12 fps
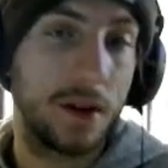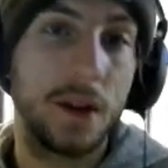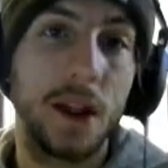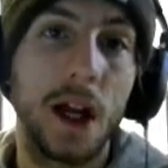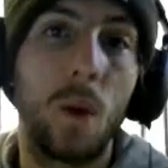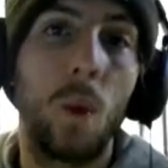
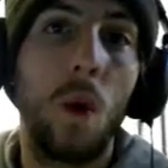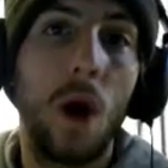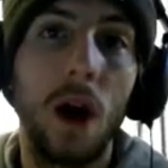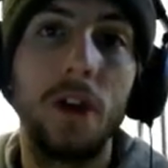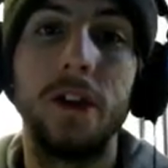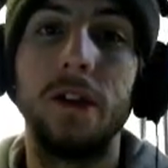Now,
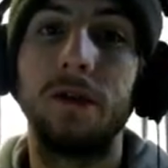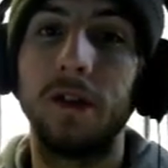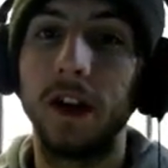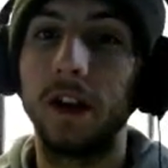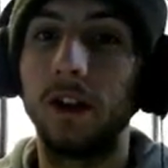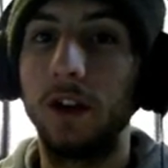why do you
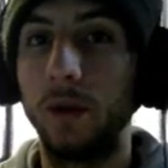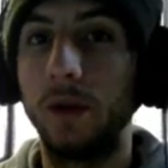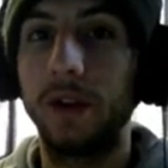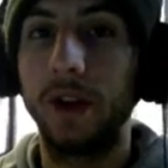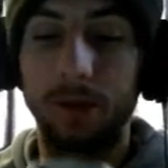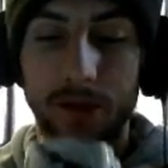think you
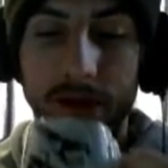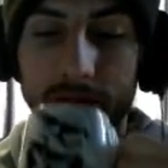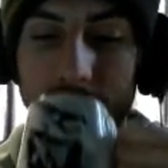would sample your